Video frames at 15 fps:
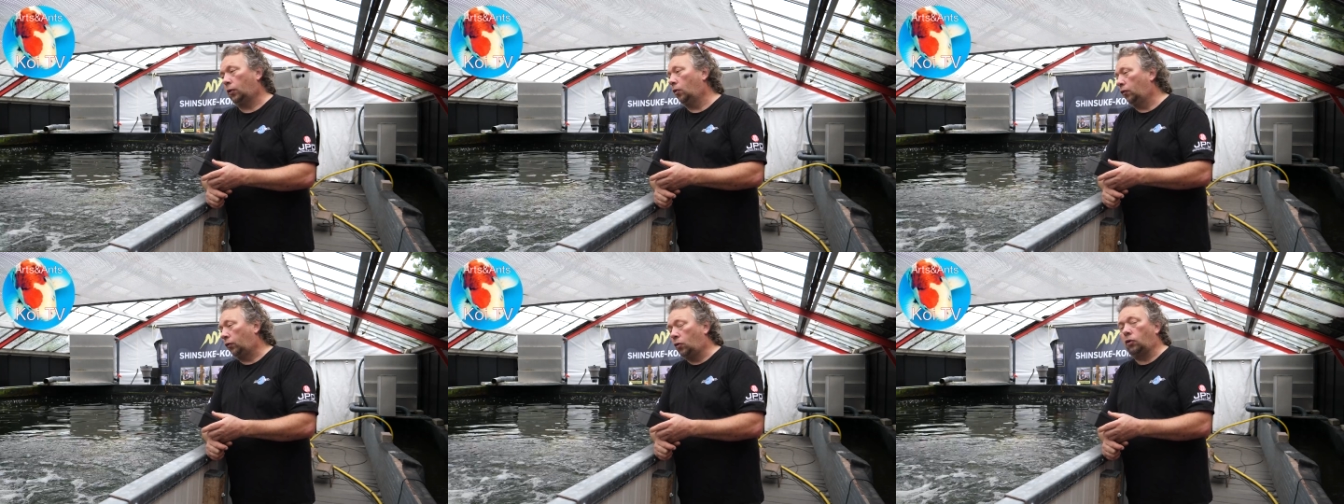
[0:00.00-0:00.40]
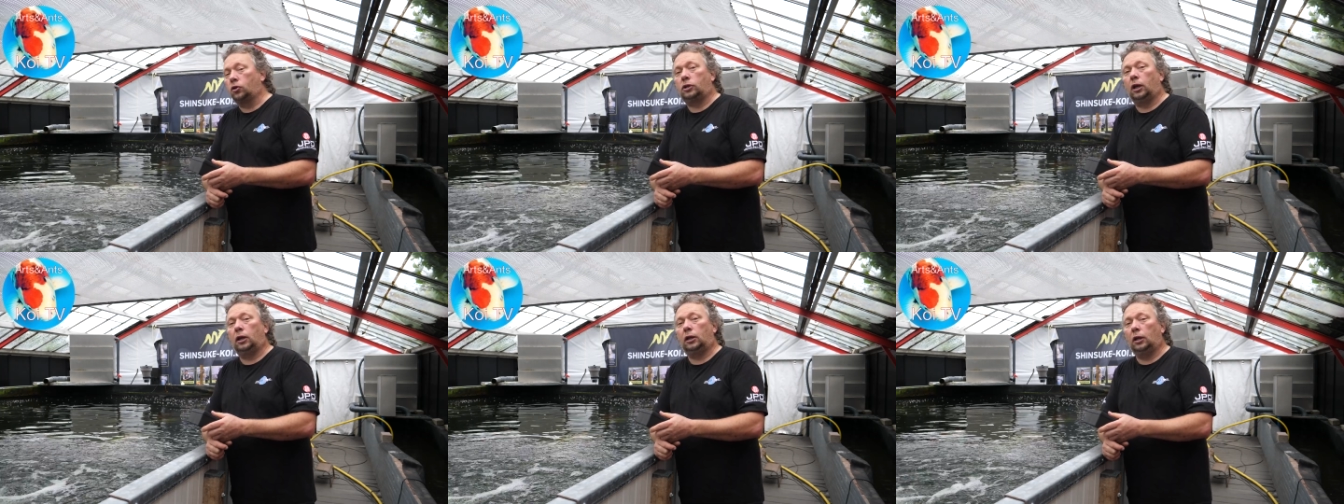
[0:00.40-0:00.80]
Of
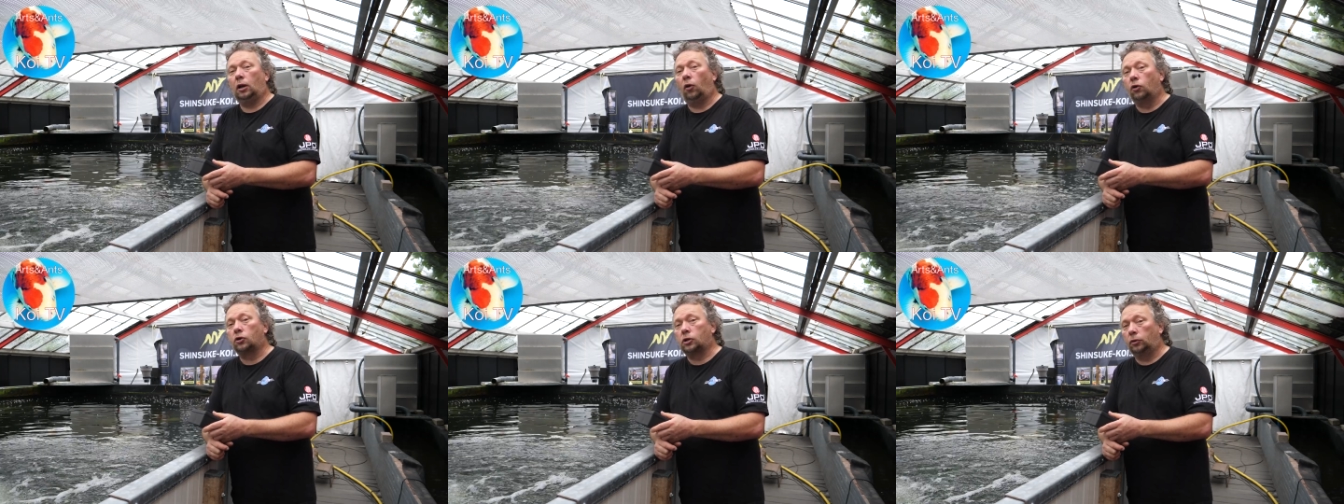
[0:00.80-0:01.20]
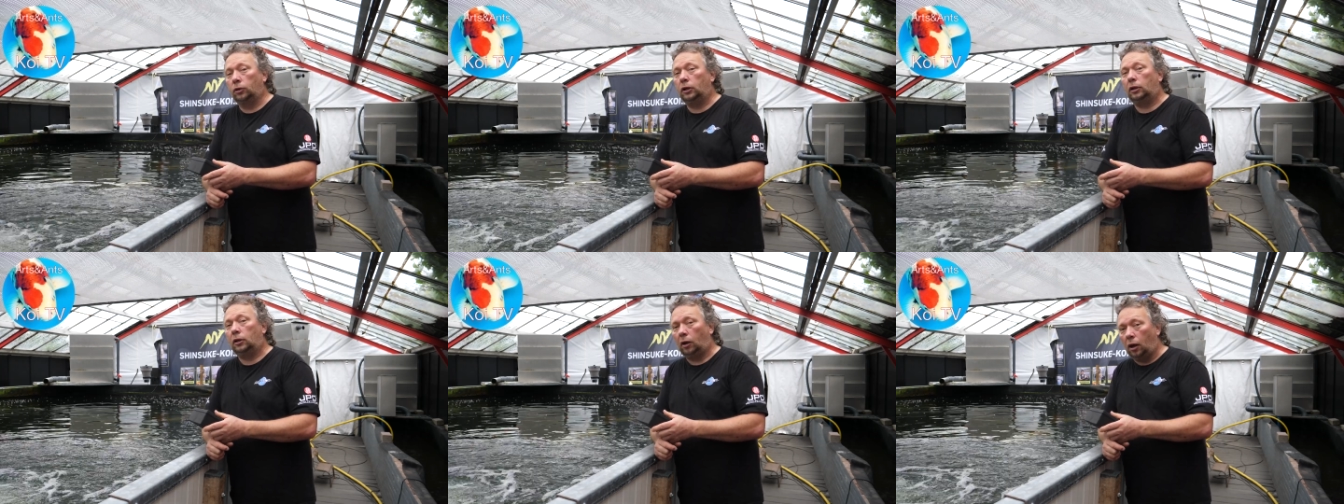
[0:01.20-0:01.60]
course, they also
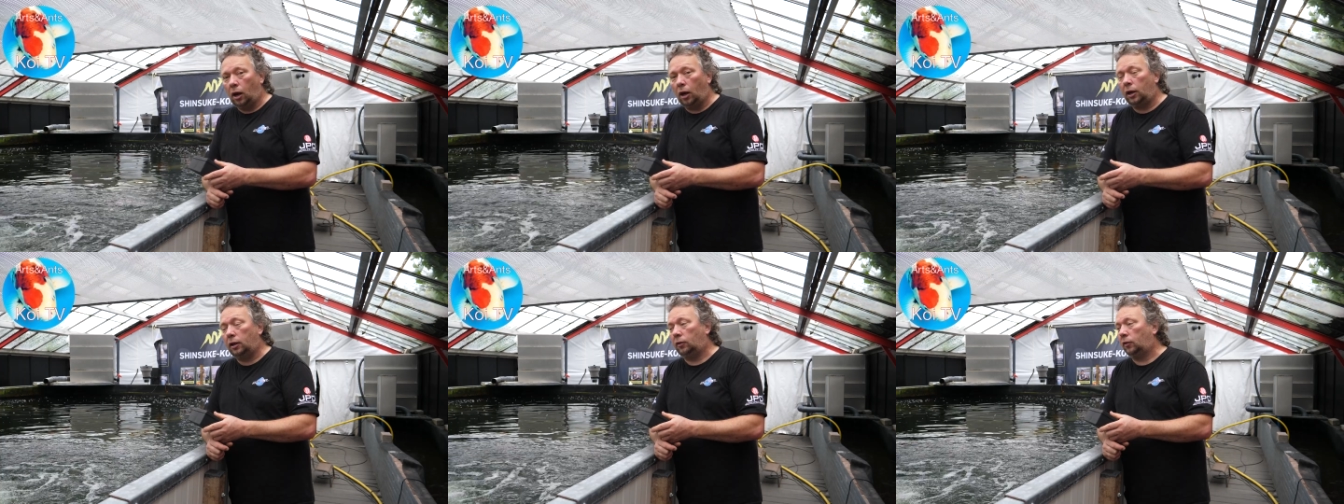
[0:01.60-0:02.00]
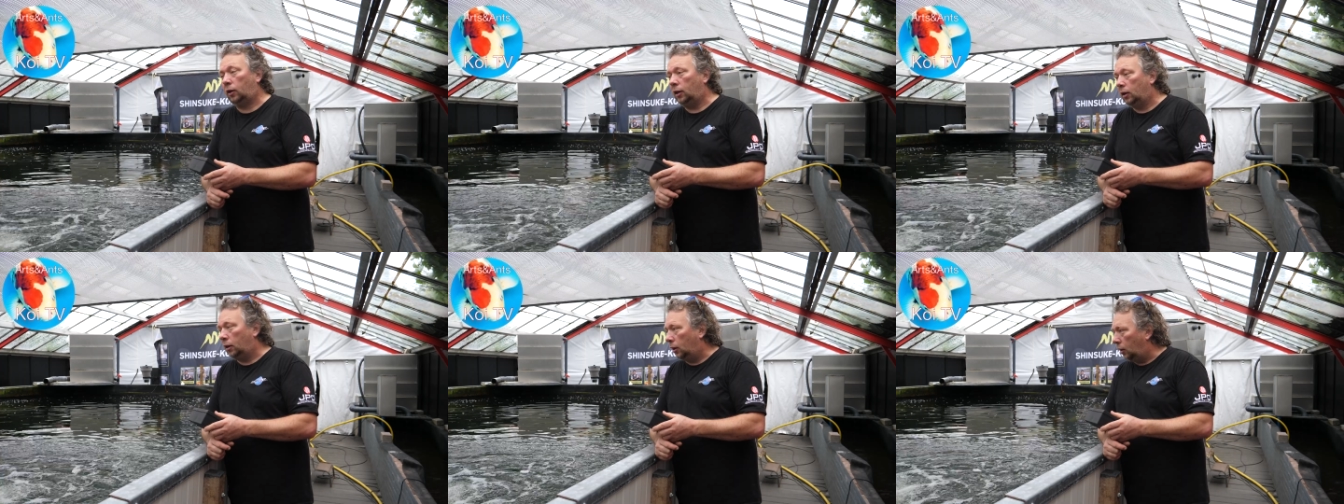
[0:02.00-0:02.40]
need the light
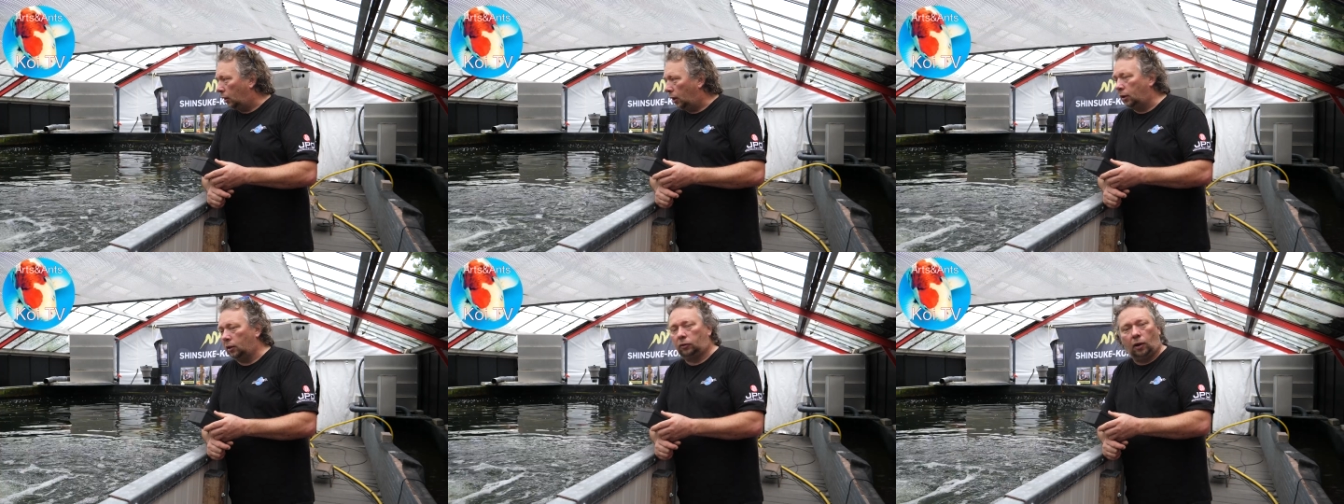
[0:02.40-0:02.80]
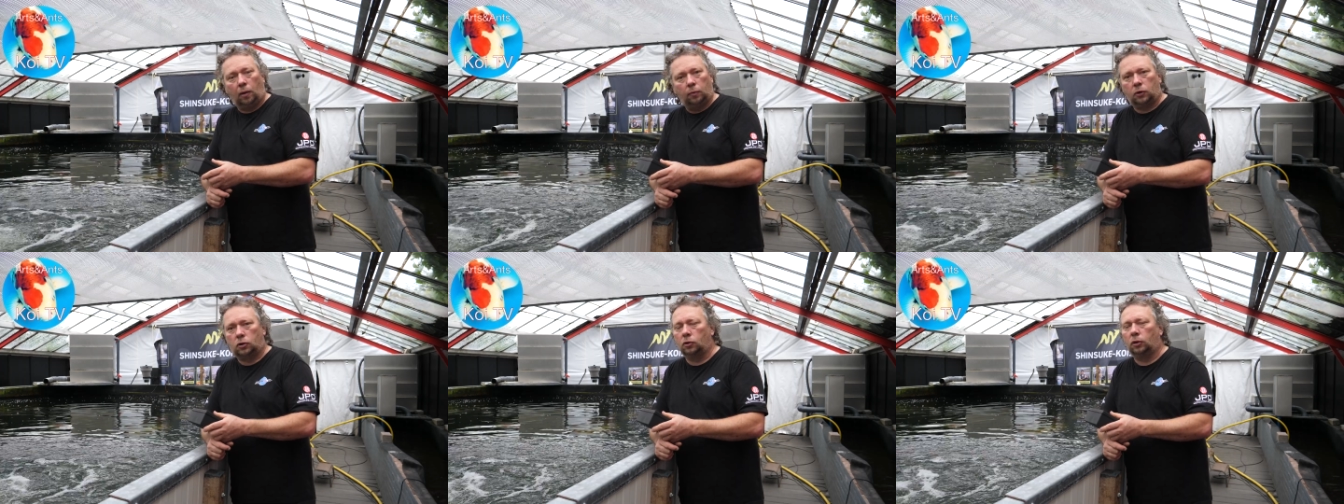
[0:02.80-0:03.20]
and the and the
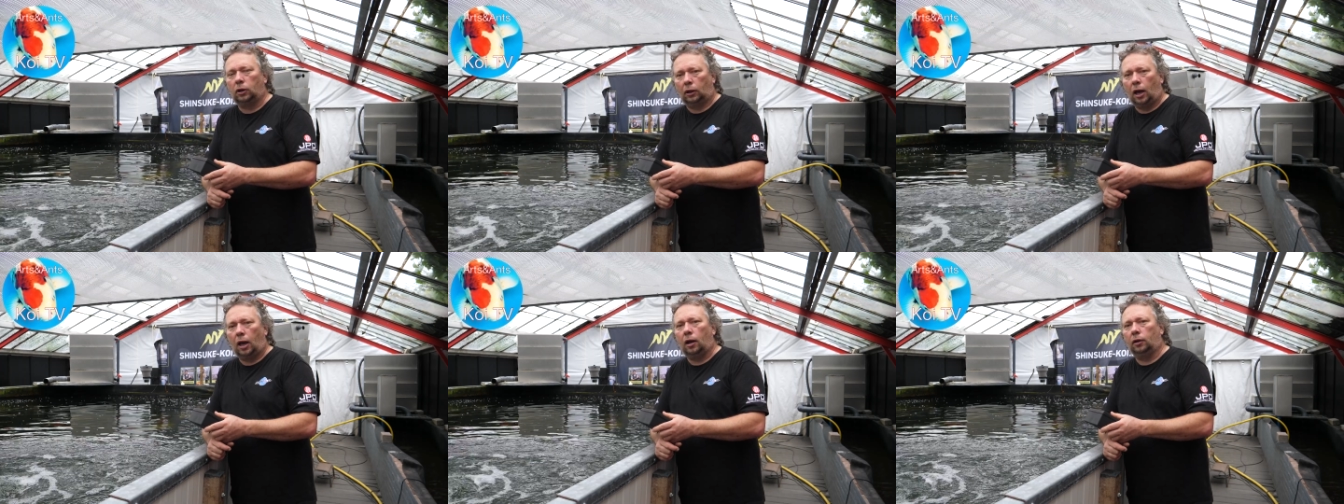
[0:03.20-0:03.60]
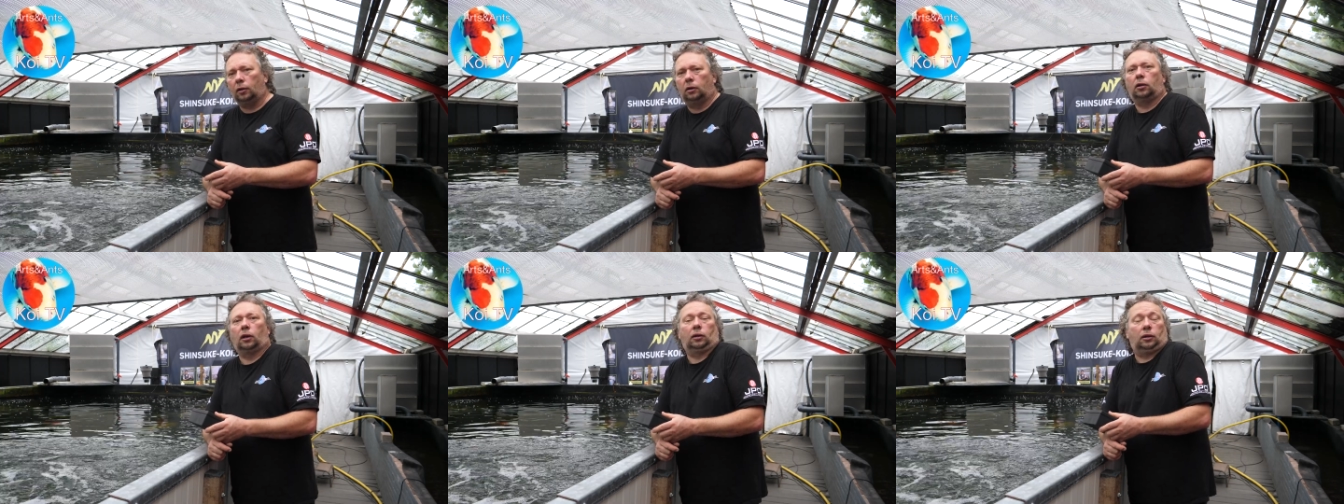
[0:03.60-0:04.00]
temperature that ha-
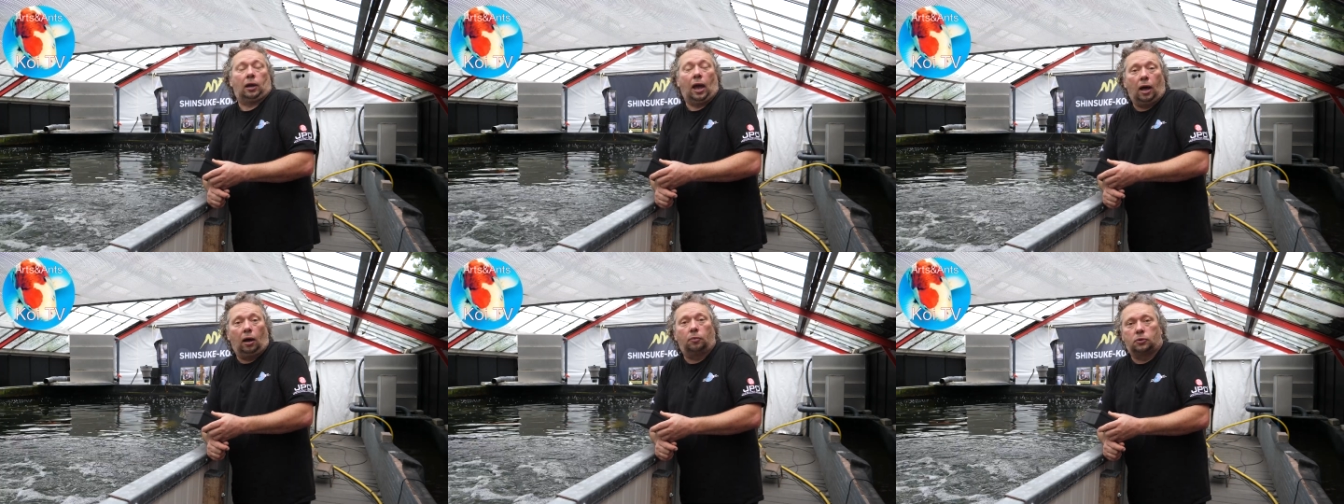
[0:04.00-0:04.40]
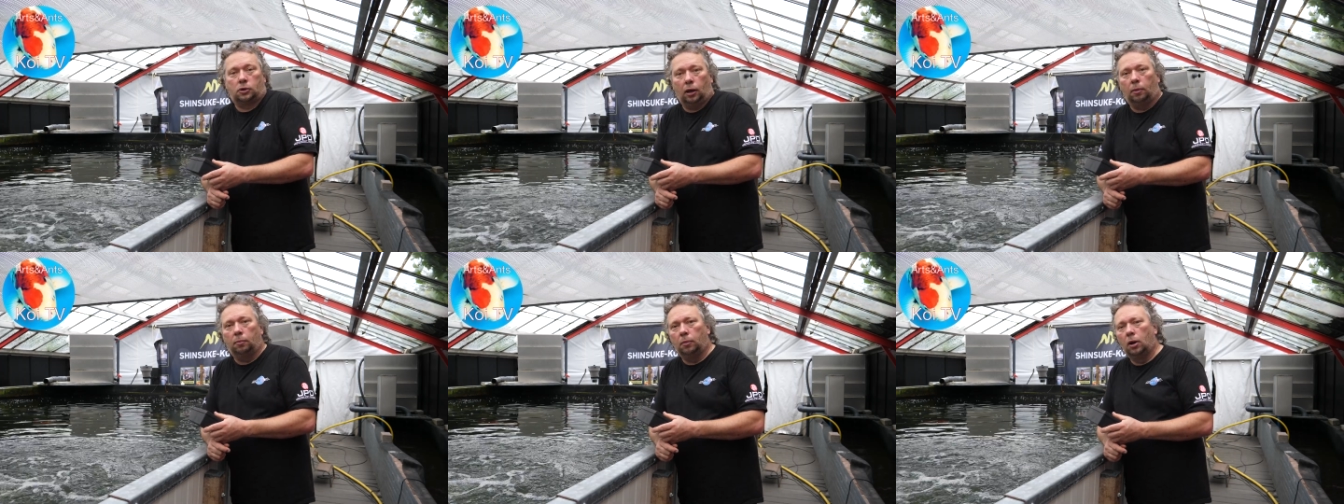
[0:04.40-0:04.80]
that helps
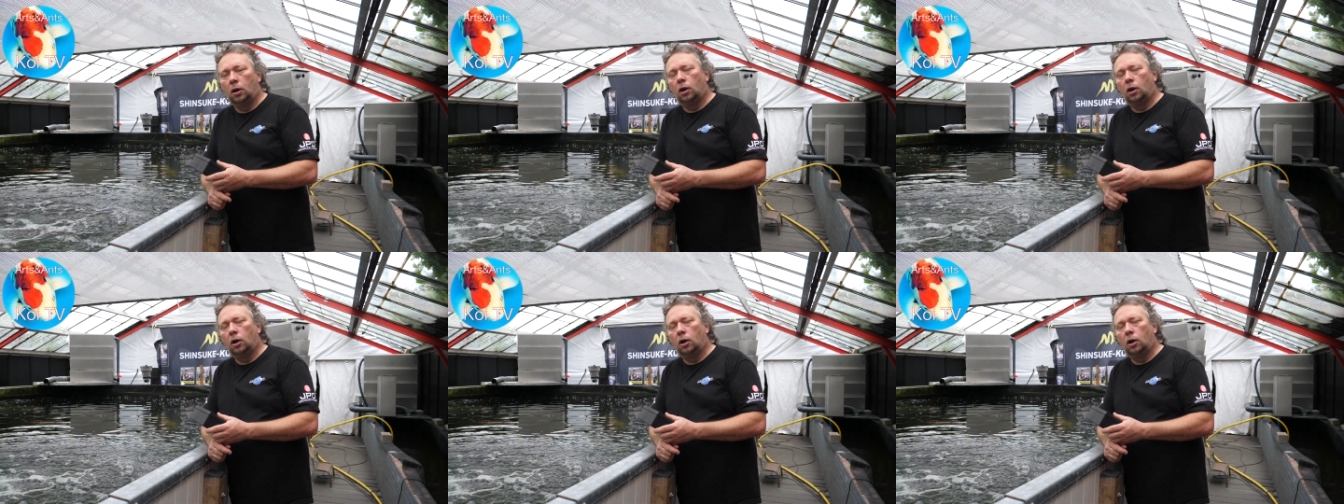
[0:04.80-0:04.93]
them